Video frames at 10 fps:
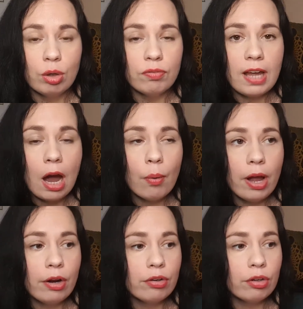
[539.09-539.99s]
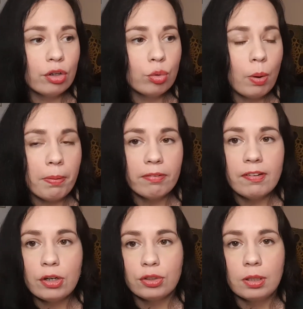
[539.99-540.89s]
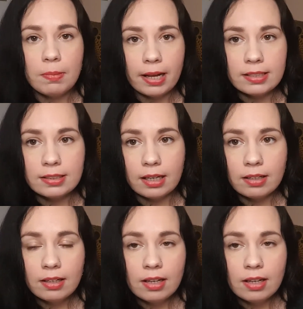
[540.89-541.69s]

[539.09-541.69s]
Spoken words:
You've now entered into a professional mindset.